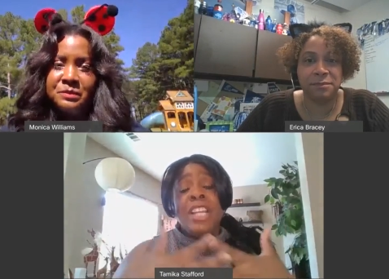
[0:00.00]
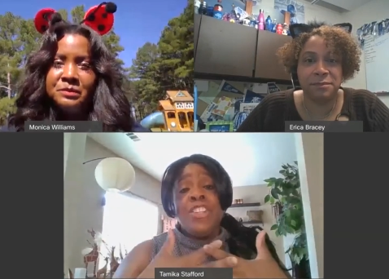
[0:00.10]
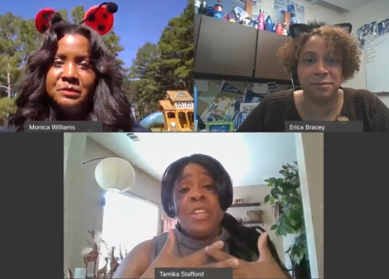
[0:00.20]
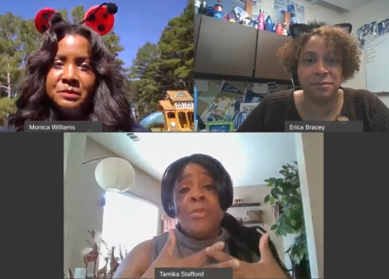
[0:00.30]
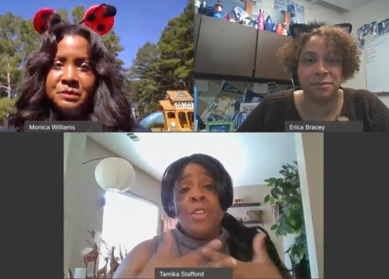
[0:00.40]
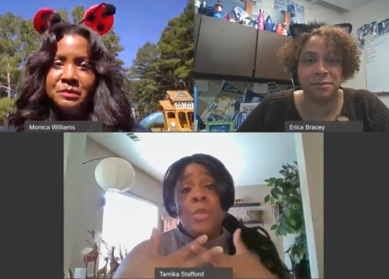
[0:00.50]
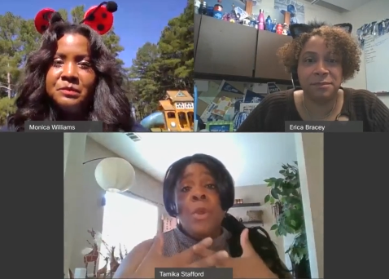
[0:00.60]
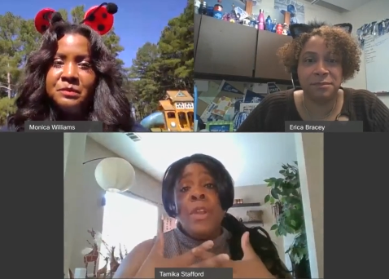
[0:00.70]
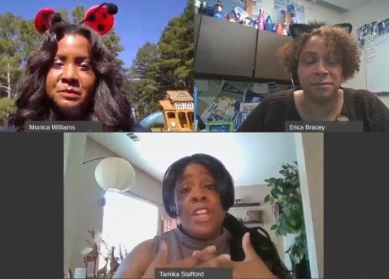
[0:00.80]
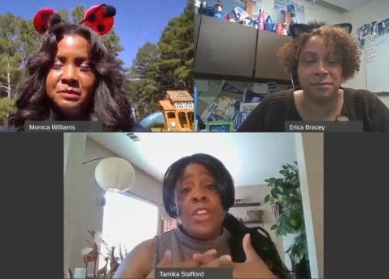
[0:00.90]
Speaker 1: that relationship,
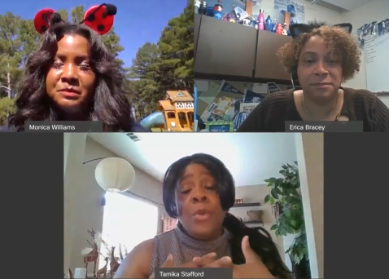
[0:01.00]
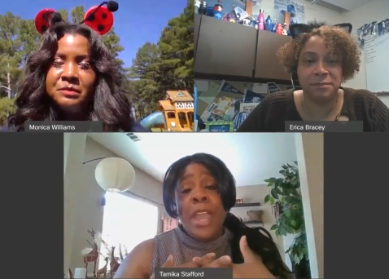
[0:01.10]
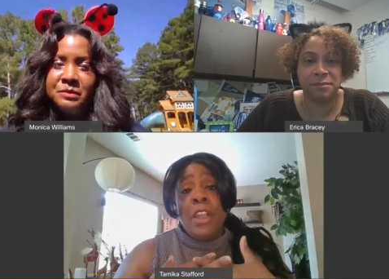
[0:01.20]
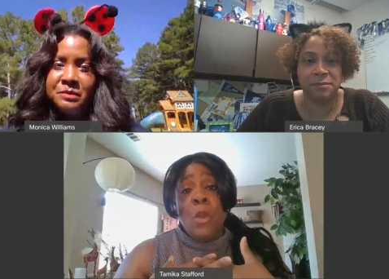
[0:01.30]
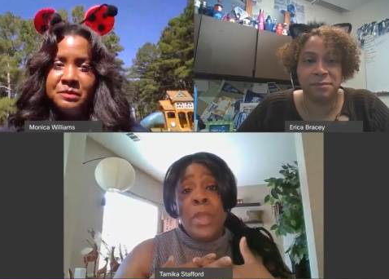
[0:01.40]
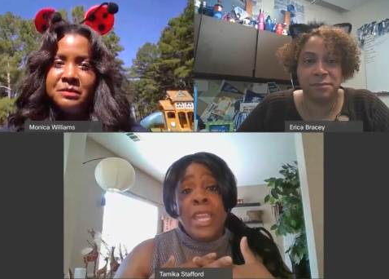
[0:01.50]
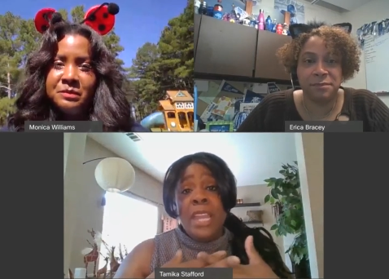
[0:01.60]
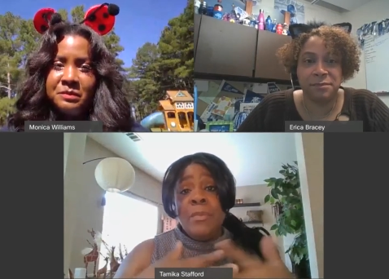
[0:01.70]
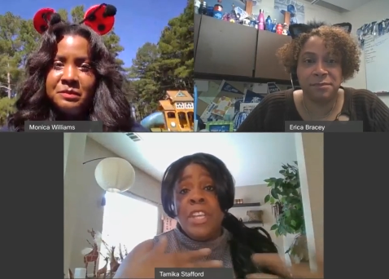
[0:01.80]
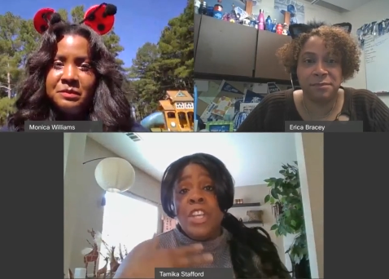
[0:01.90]
though, you already know that
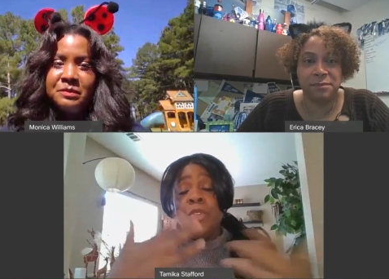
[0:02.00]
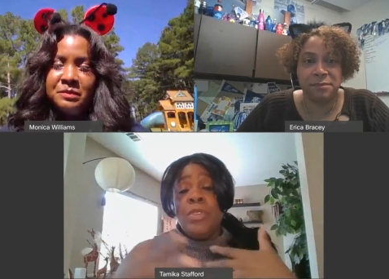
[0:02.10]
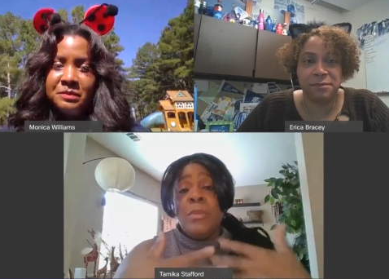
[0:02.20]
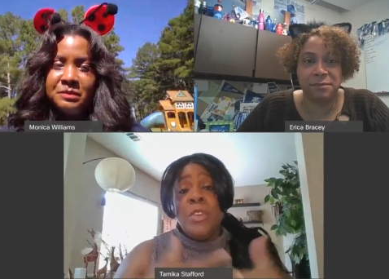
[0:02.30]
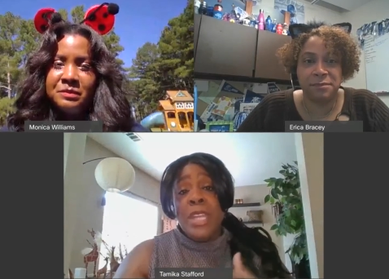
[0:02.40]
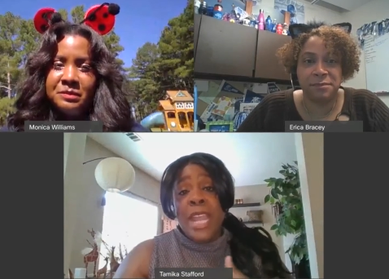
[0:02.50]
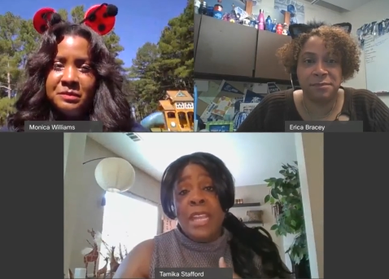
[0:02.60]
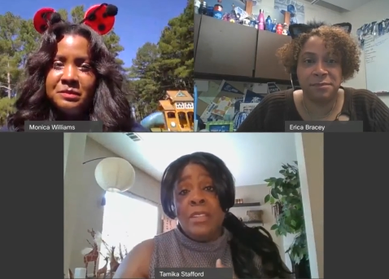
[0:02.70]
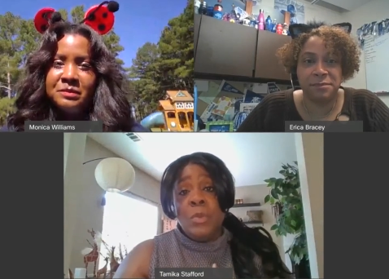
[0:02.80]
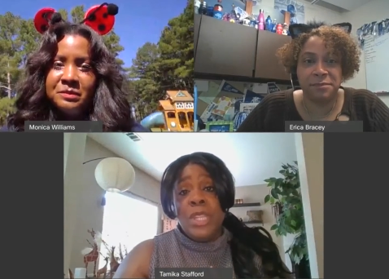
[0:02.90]
going in because you've
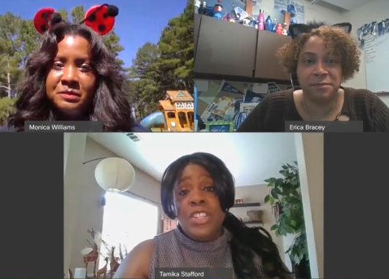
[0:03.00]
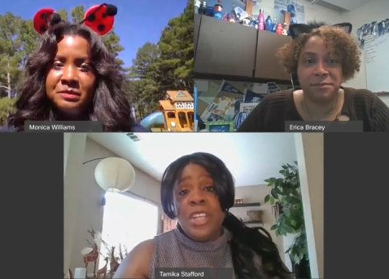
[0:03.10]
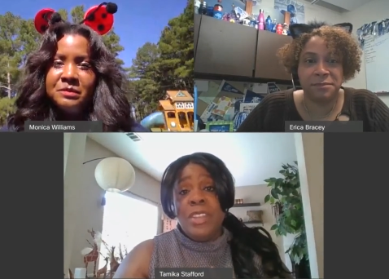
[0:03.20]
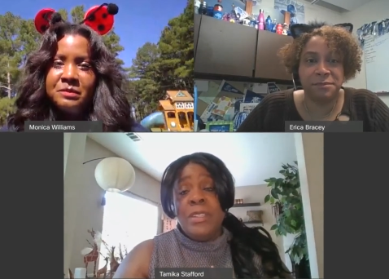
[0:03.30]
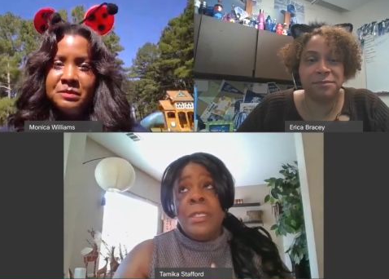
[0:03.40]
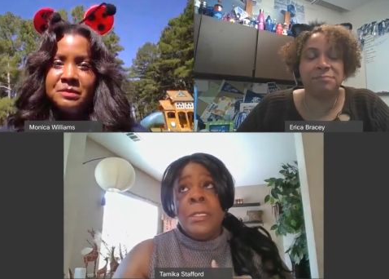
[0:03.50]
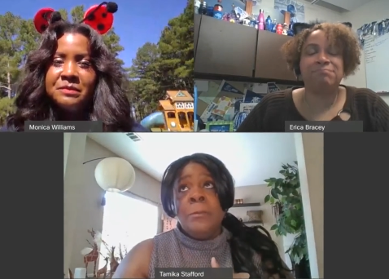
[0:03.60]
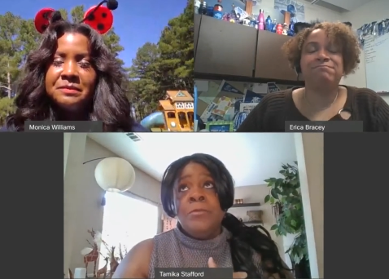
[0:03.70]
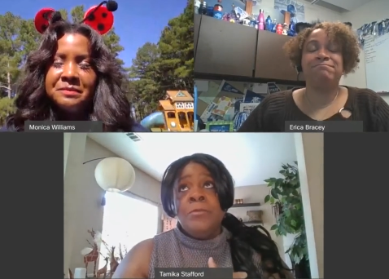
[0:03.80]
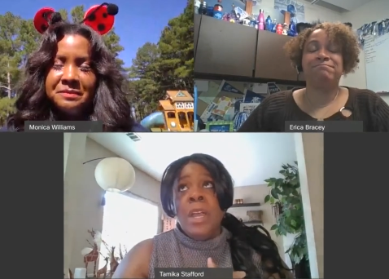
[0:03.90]
communicated with each other.
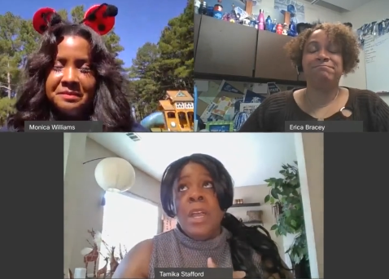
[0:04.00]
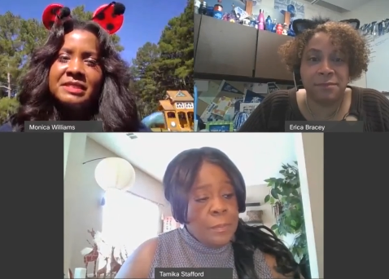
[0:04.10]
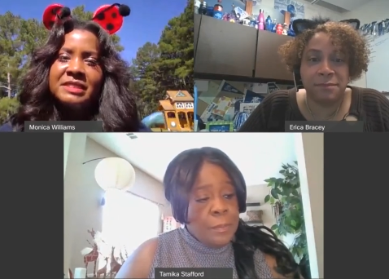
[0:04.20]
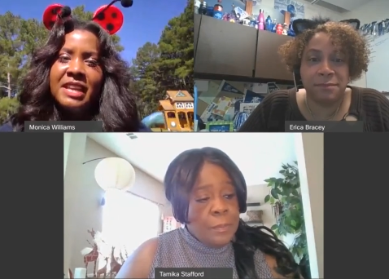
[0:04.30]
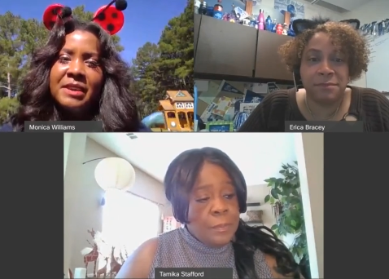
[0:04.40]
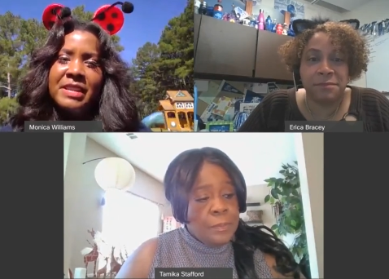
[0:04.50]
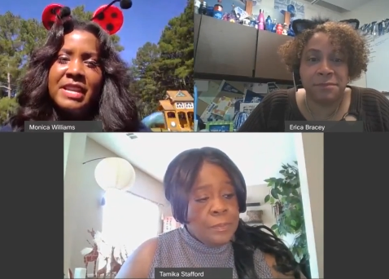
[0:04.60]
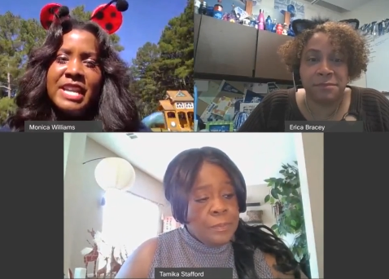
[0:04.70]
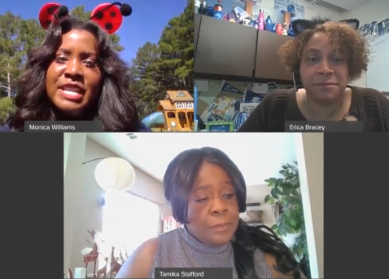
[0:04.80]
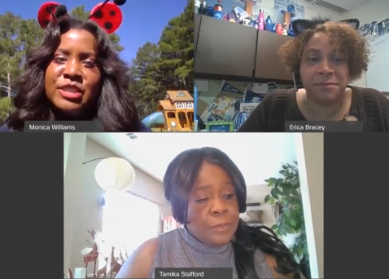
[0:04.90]

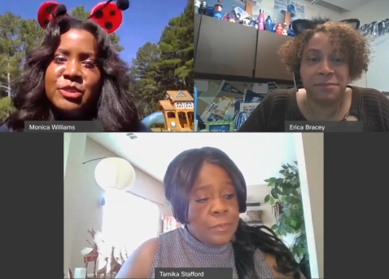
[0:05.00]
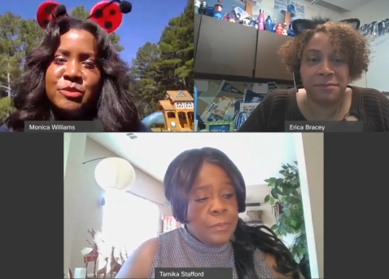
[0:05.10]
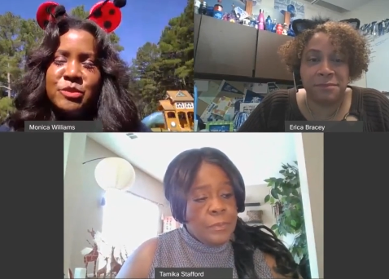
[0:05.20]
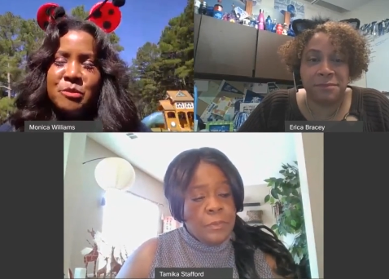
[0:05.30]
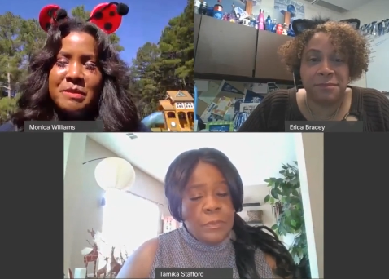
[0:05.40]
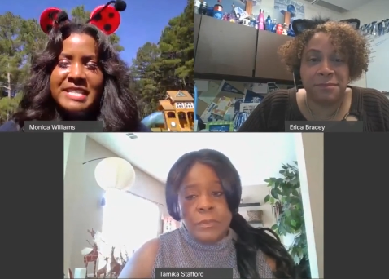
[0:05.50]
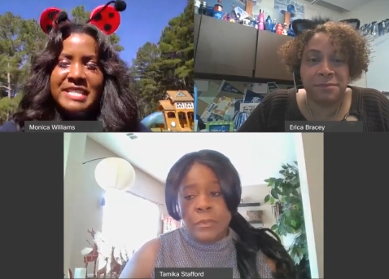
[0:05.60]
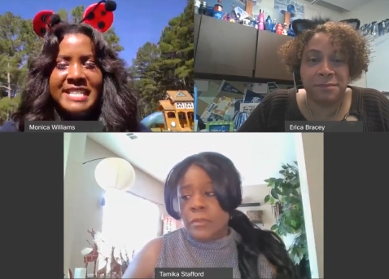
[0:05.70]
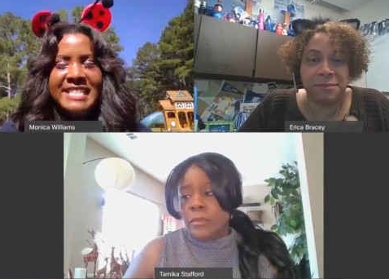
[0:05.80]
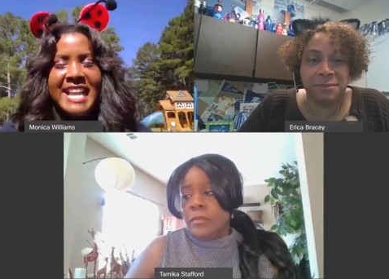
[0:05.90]
Speaker 2: You you mentioned it's
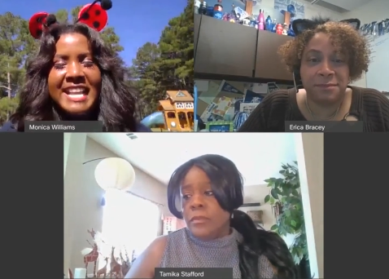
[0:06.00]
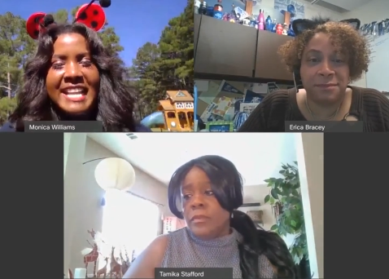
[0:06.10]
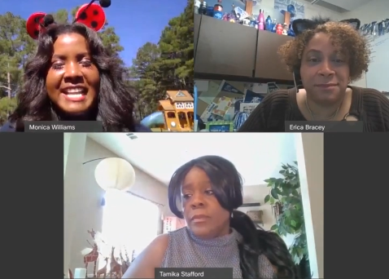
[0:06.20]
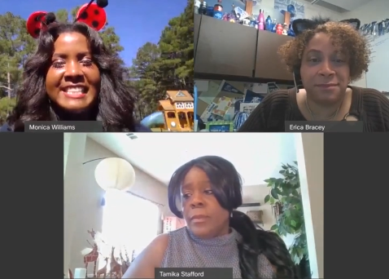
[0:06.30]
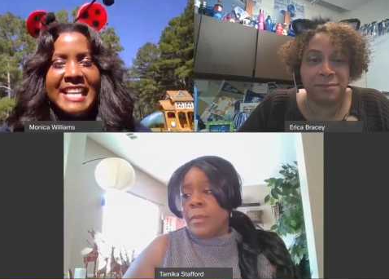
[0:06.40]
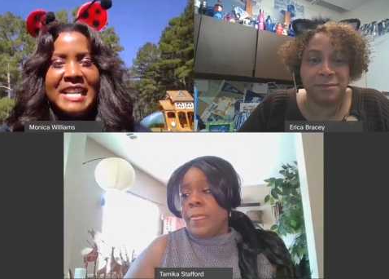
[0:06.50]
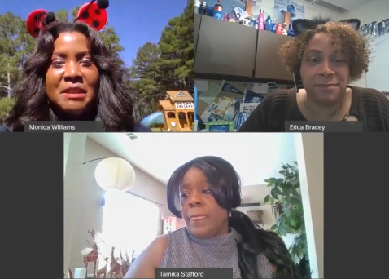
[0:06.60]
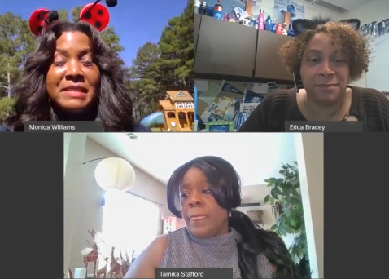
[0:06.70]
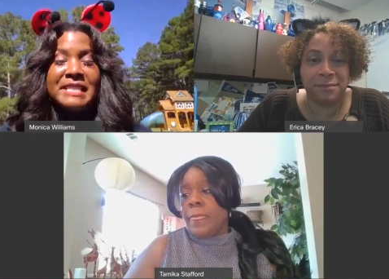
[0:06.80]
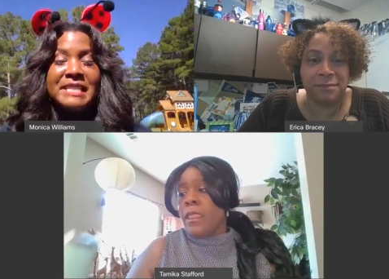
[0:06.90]
not like dating, but
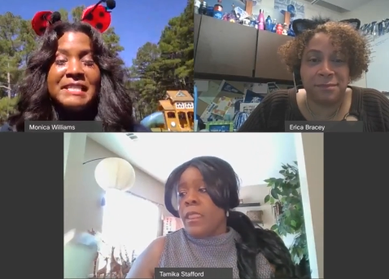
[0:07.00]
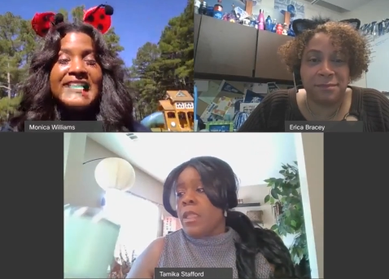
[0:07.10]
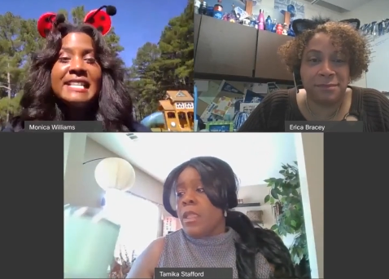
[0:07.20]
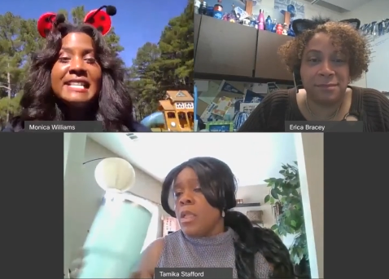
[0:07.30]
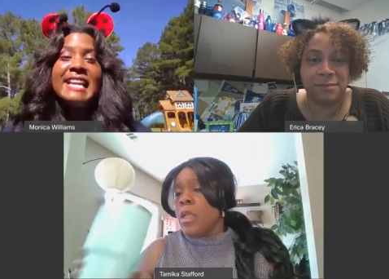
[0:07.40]
to me it kind of